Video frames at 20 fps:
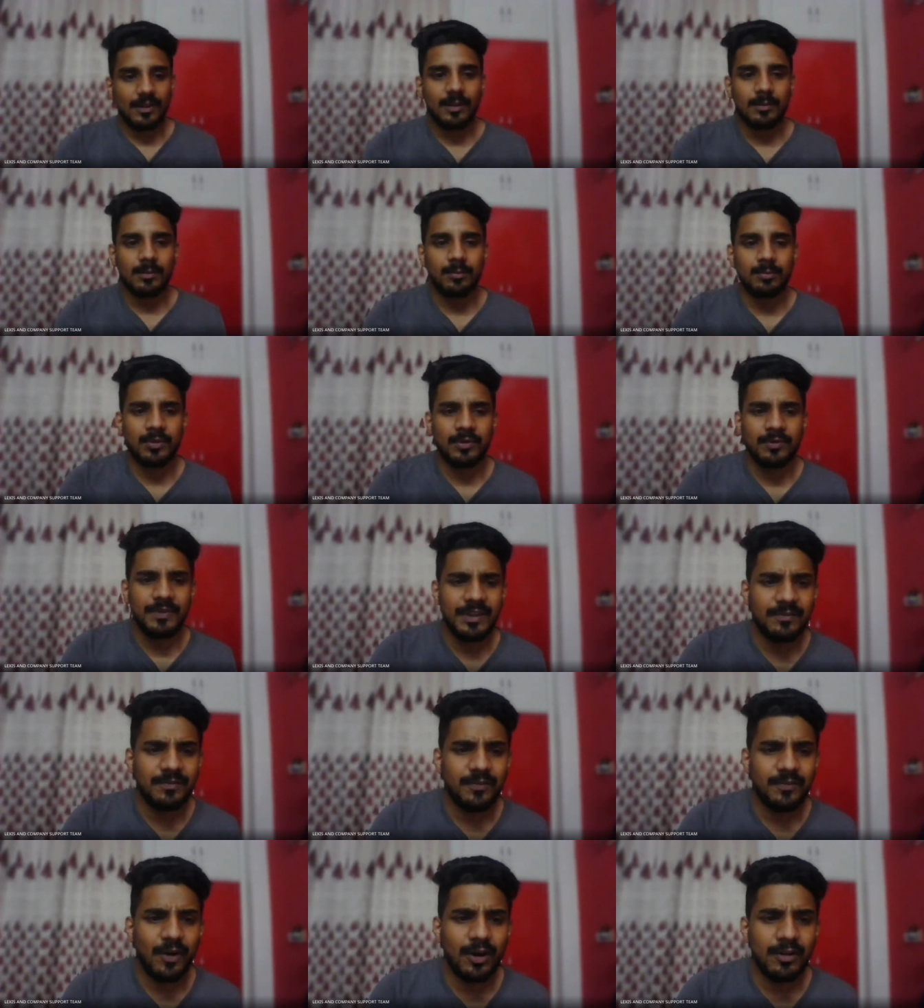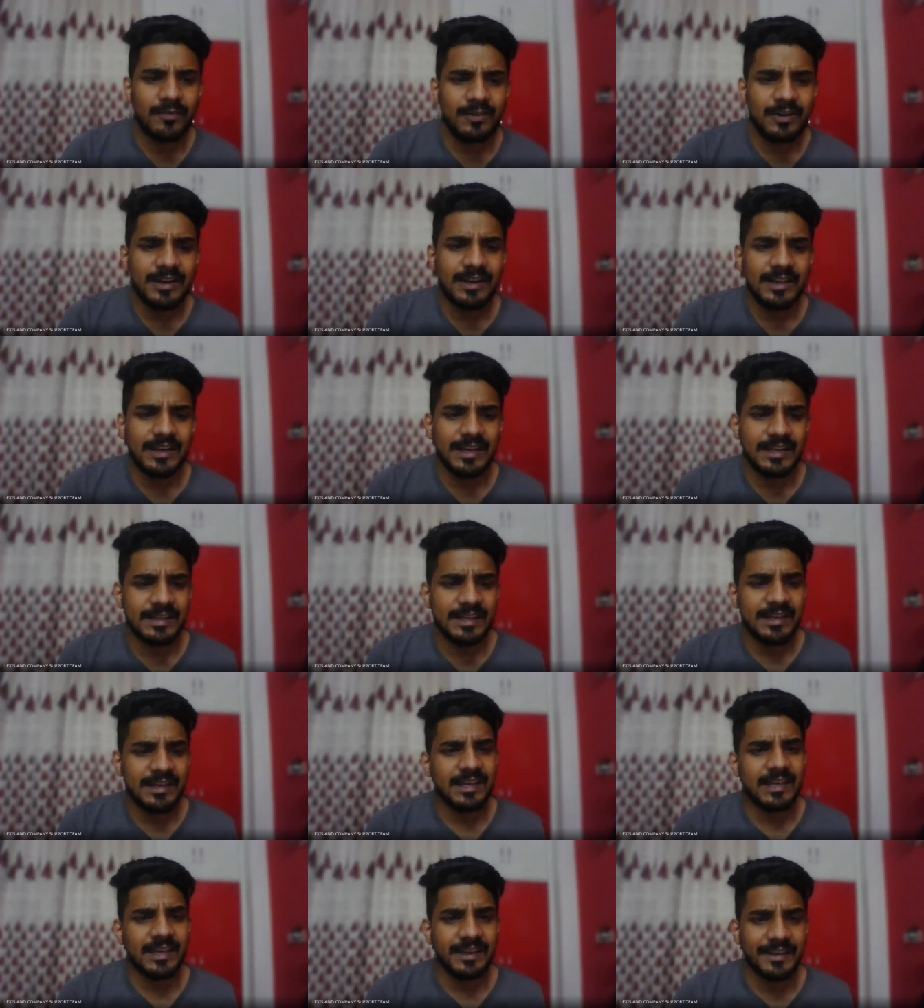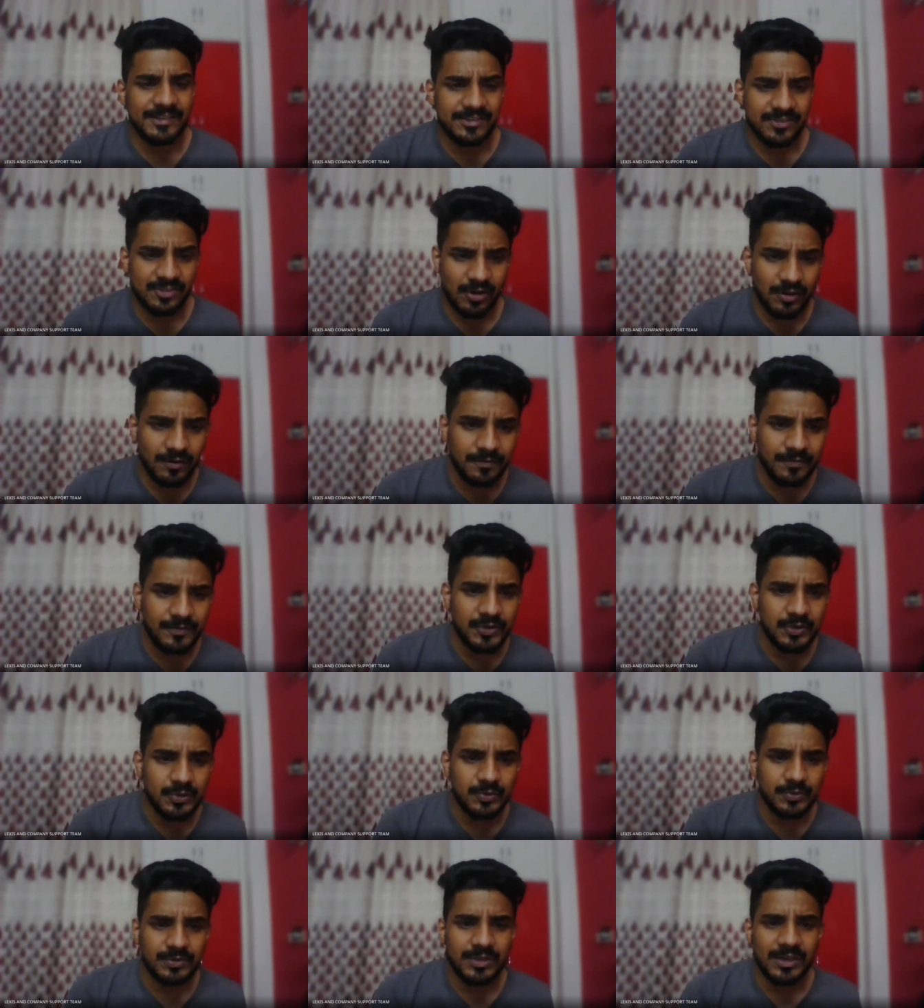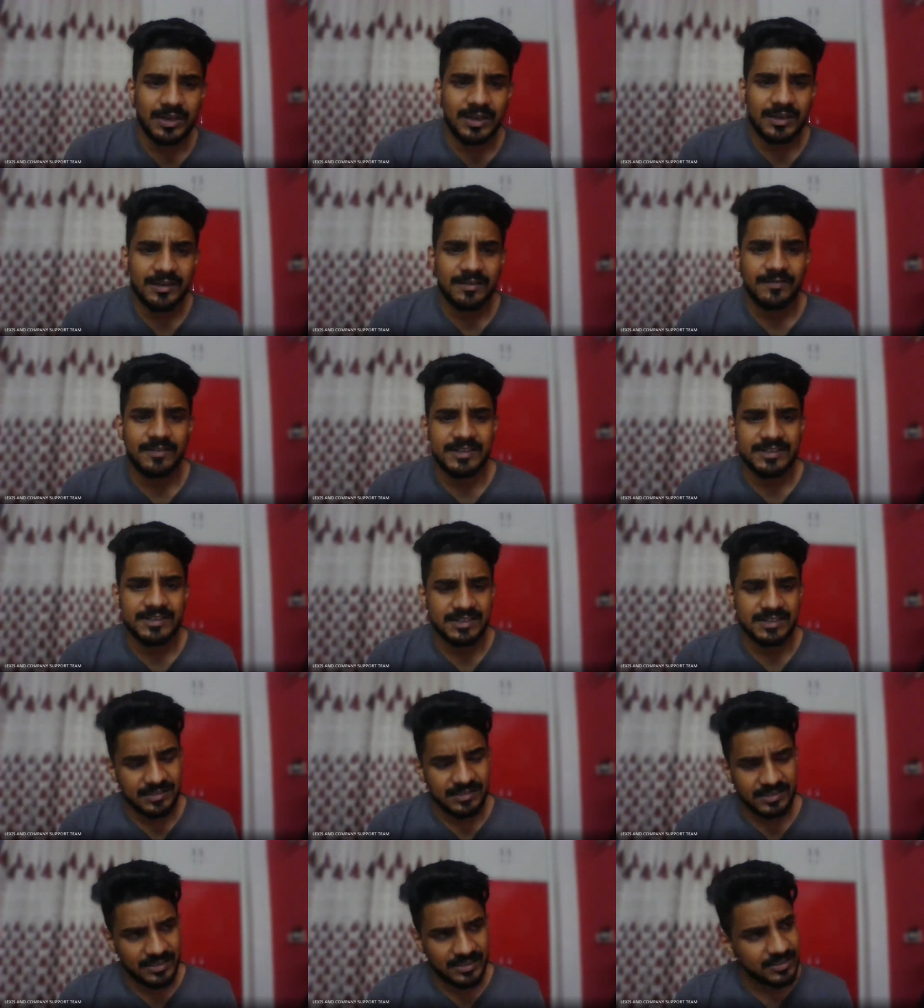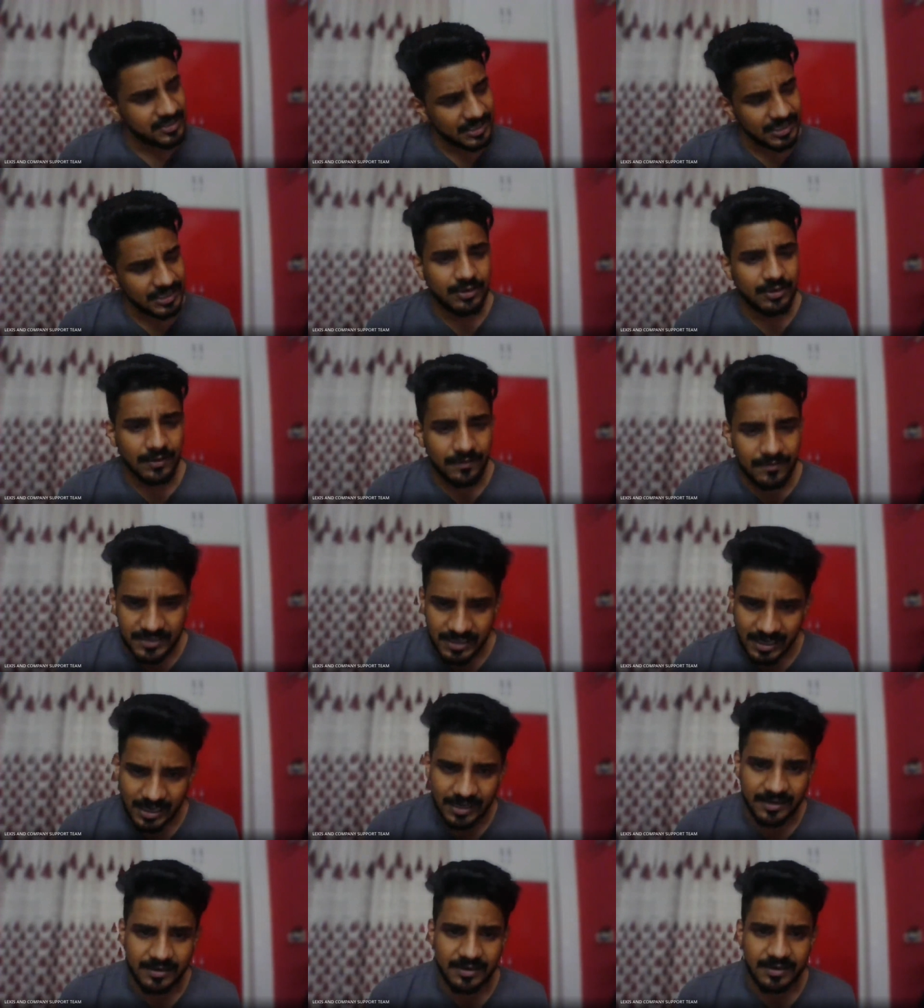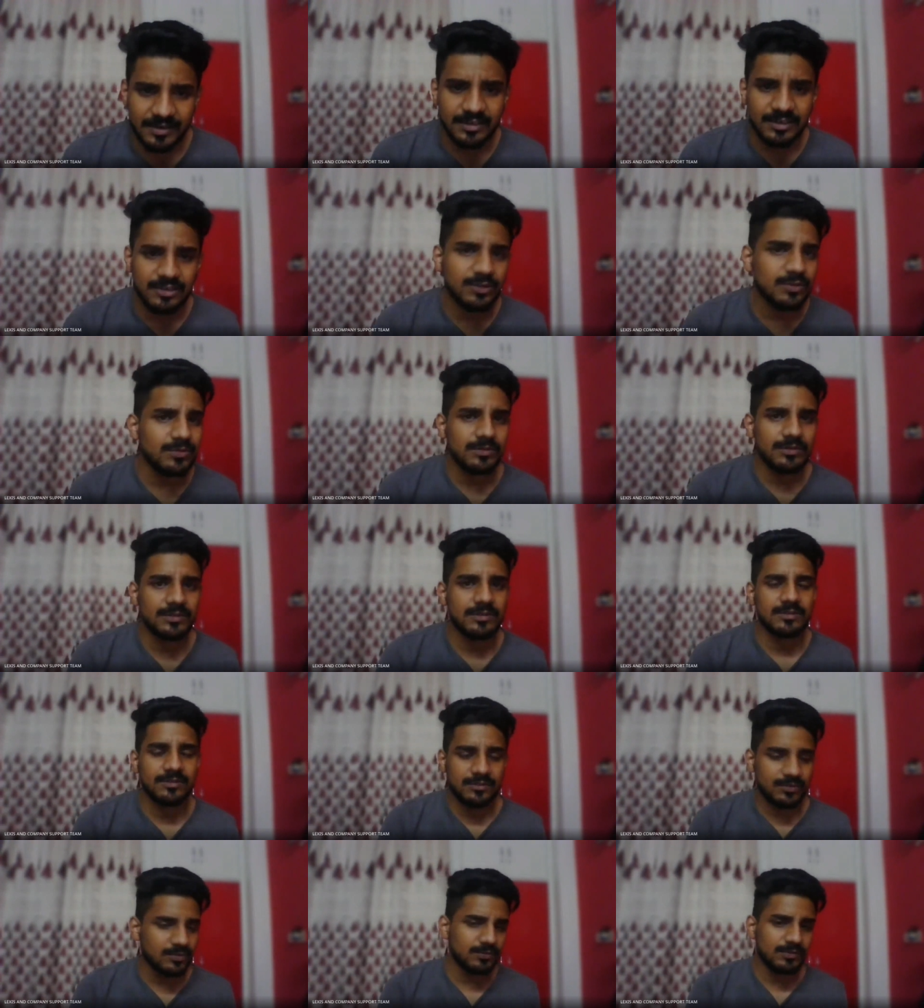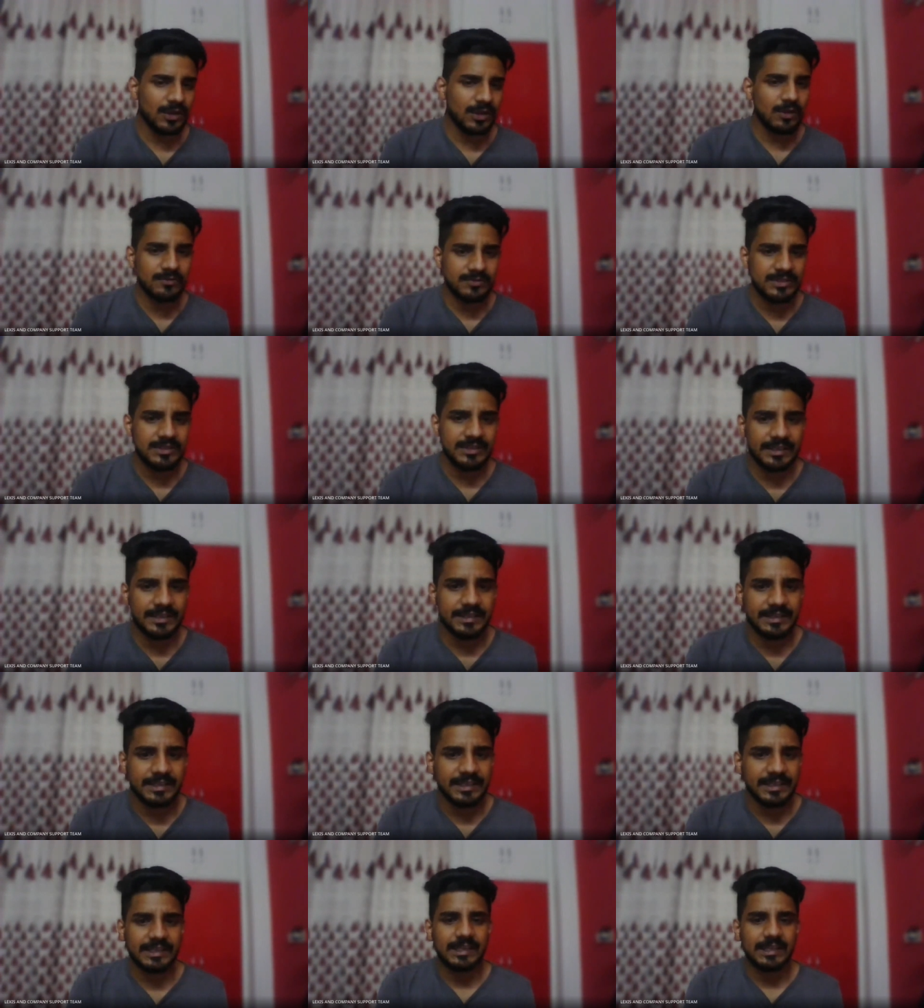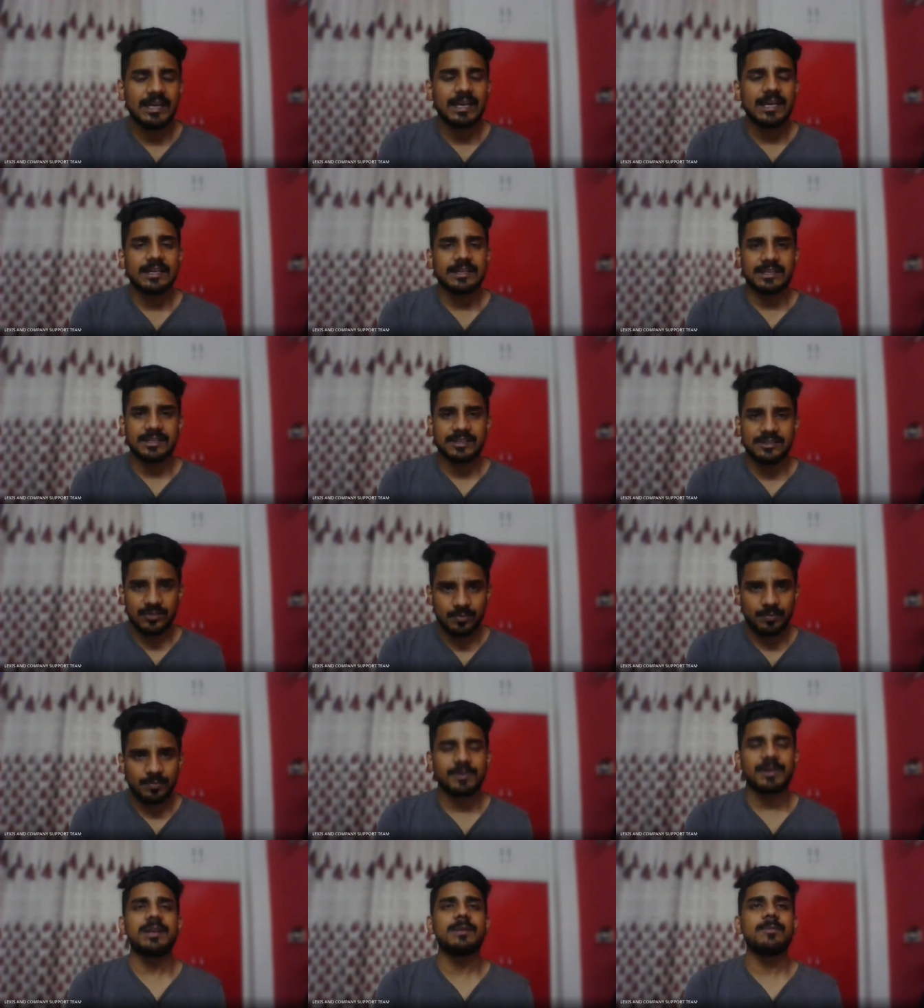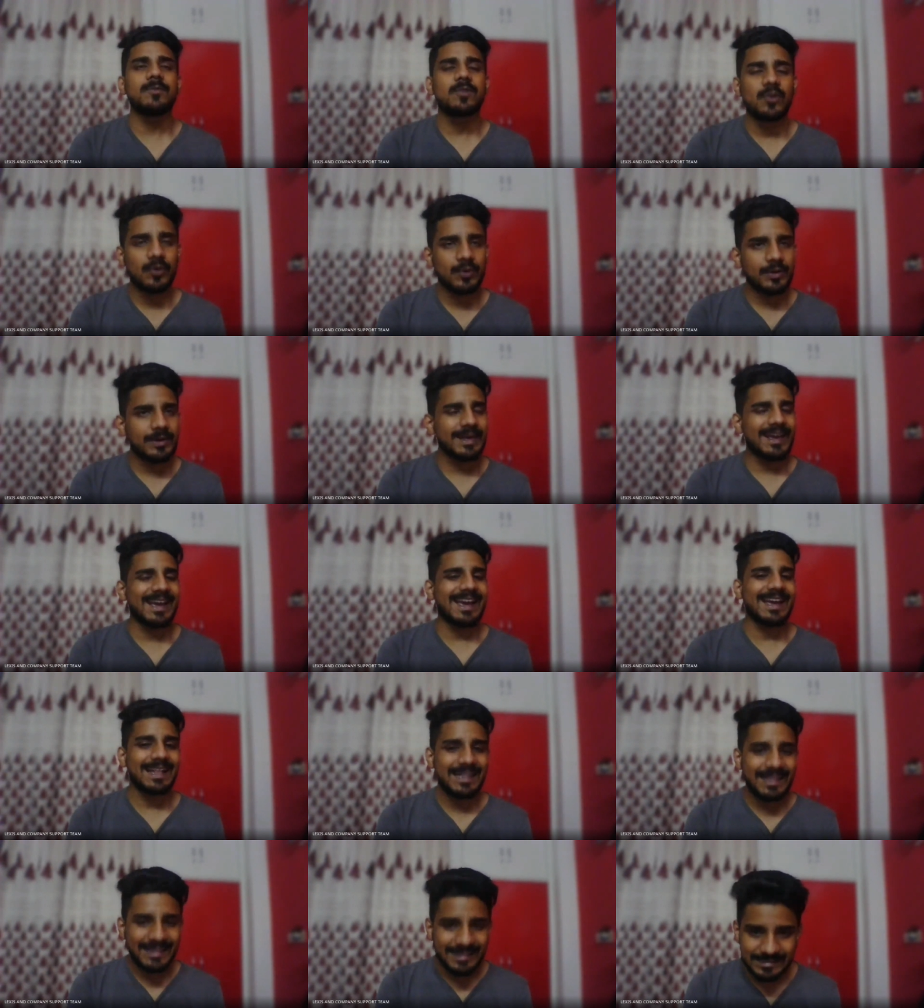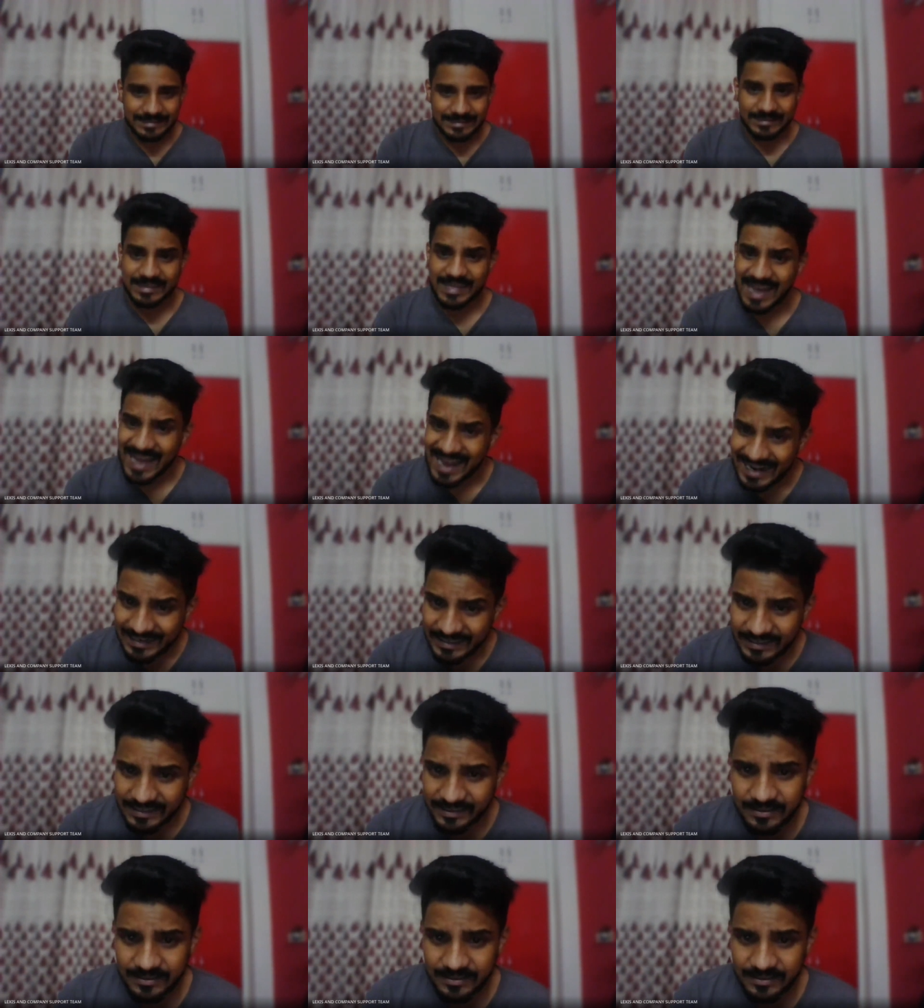moving forward, in the case of Yudhar versus the State of Jharkhand 2013, the Supreme Court held that